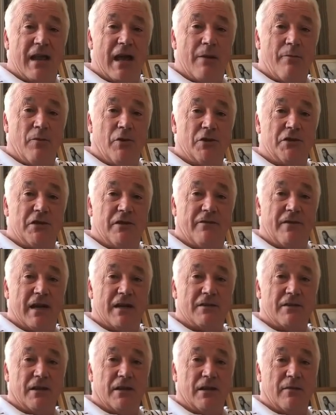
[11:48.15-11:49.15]
that much
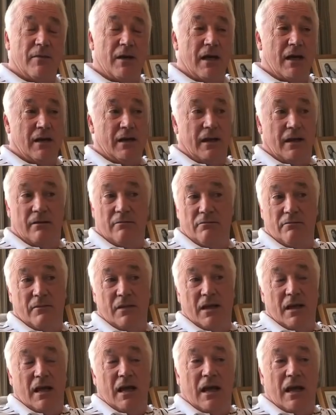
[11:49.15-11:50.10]
effect on the market and